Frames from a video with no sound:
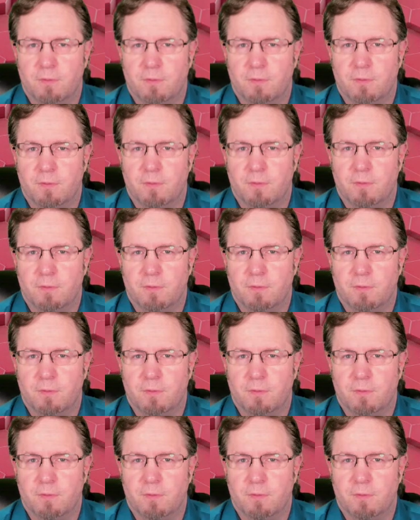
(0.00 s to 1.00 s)

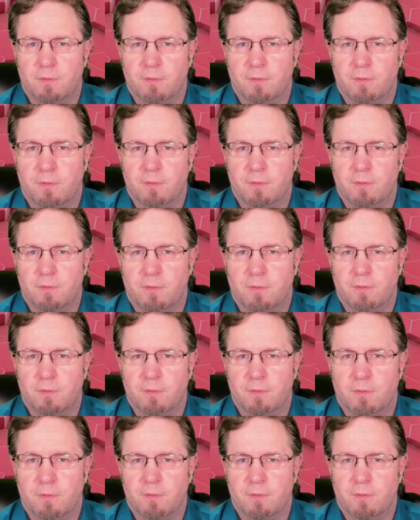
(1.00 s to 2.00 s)

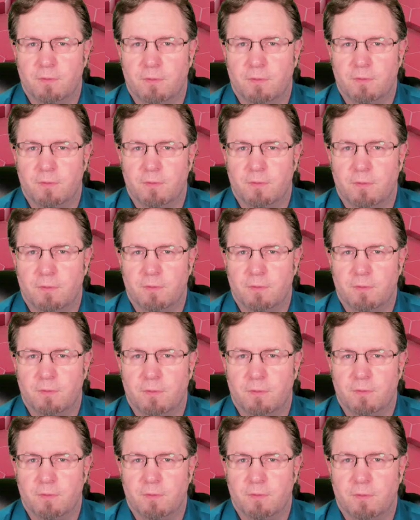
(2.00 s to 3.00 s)

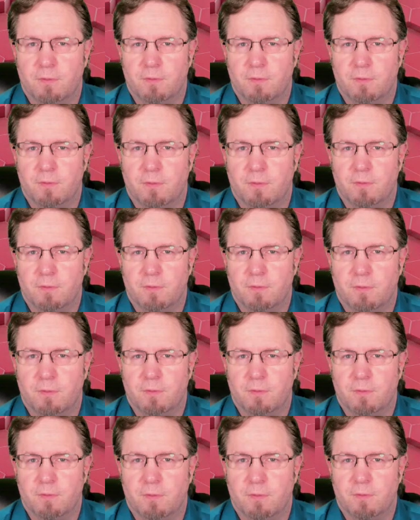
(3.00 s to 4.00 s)

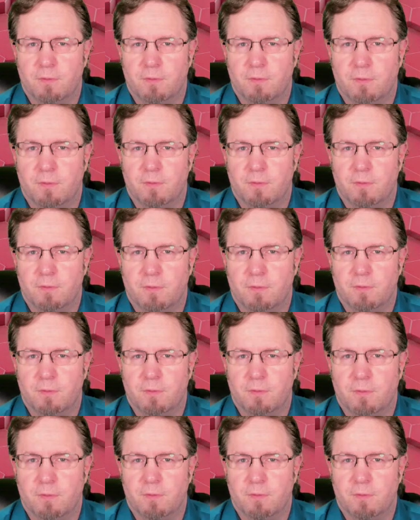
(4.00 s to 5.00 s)

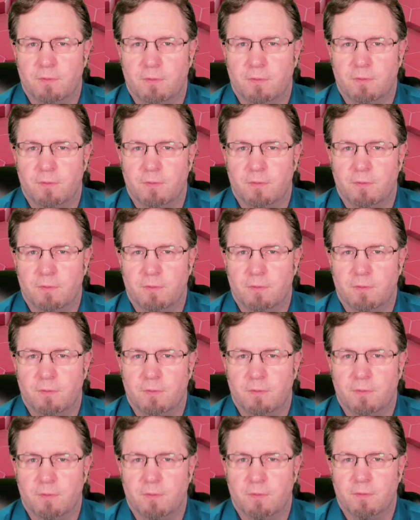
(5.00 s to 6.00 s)

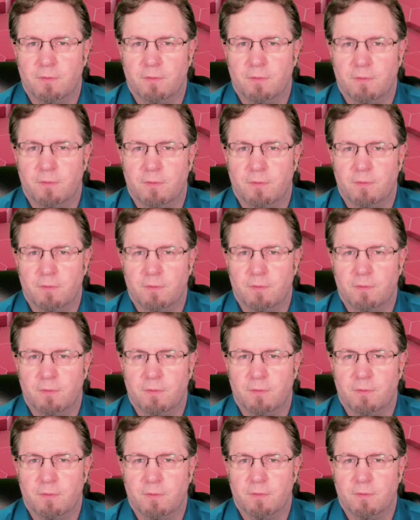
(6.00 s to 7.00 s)

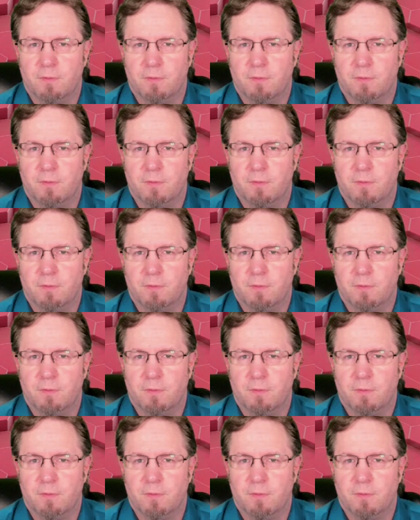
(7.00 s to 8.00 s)
[no speech]